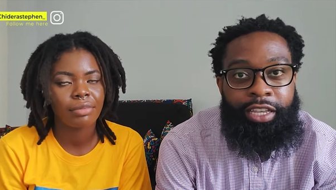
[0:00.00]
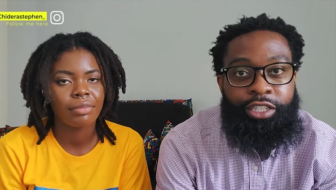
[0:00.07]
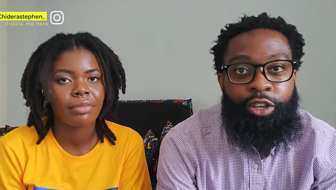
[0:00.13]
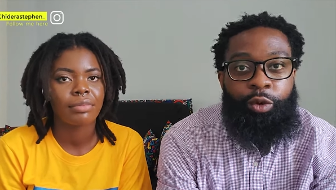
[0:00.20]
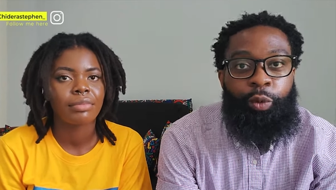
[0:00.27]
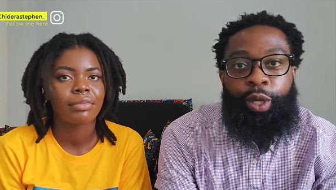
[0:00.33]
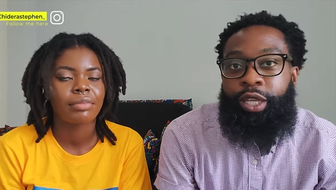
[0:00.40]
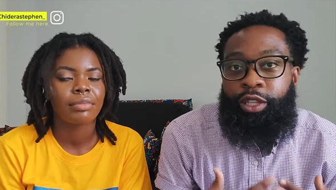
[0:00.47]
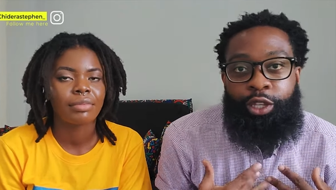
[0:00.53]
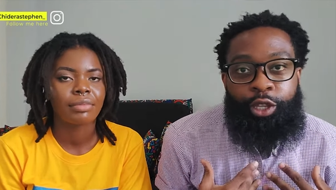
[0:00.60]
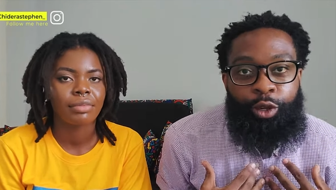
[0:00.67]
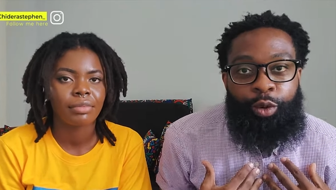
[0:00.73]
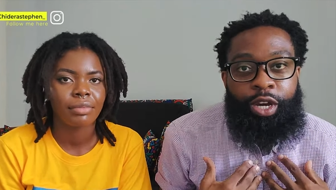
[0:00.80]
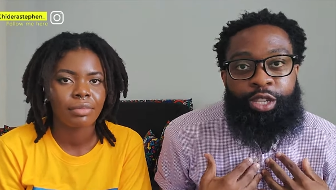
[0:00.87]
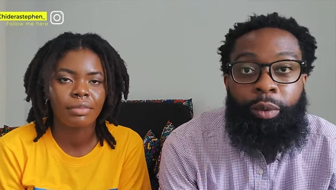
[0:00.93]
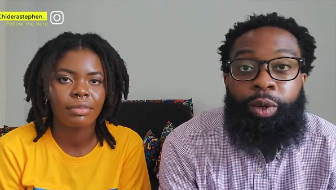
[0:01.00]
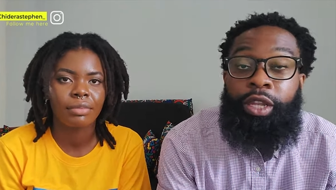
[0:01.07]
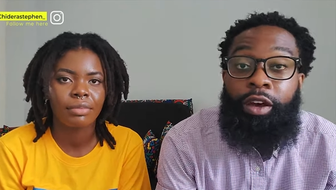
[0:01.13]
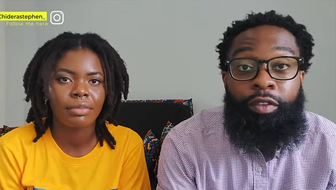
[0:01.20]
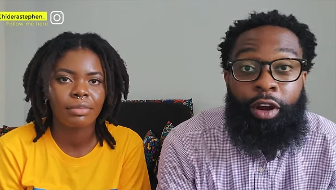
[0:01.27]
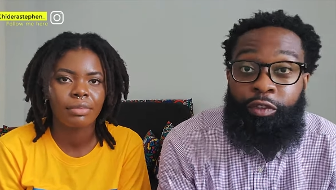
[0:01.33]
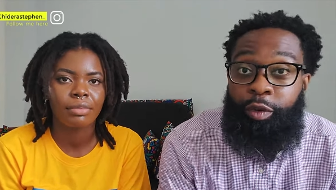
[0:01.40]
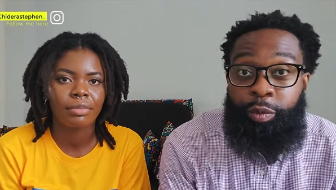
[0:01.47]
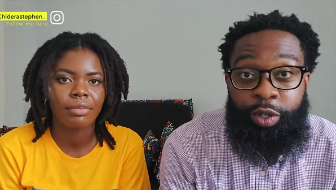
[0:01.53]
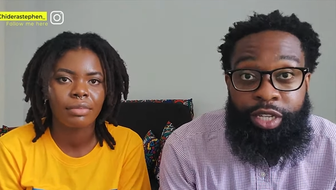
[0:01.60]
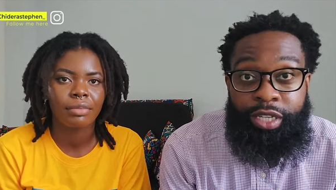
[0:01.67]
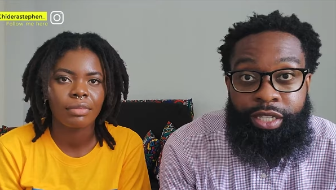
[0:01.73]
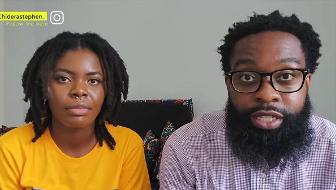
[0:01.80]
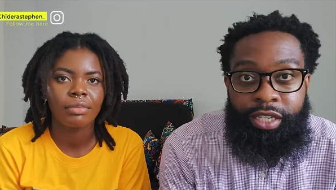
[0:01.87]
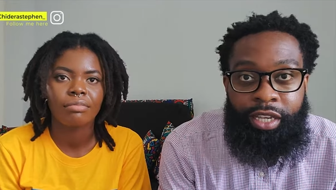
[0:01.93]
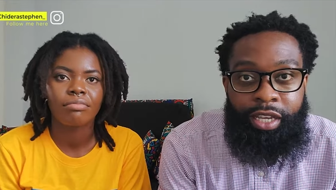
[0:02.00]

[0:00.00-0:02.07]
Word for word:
Speaker 1: And so we in the U S, we love our Febreze.